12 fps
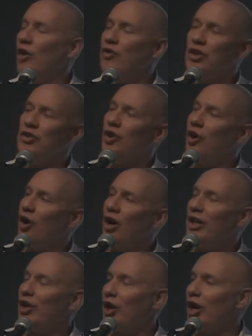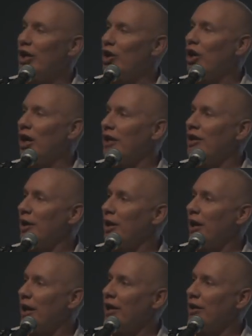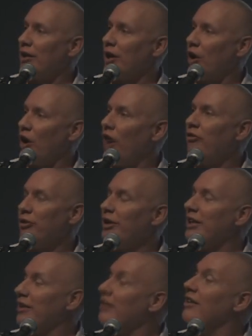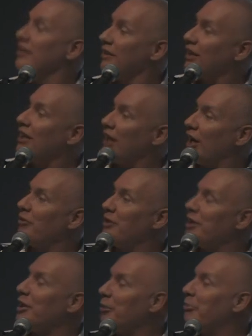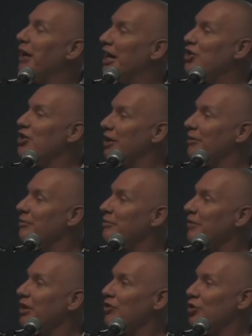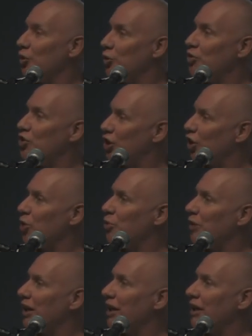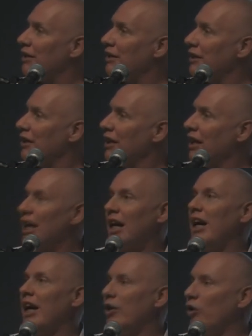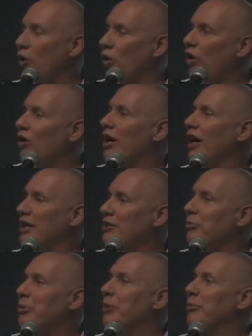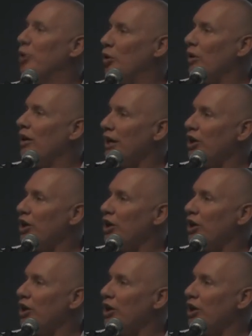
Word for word: just on and on and on, and offering the love and the compassion to children and all kinds of people.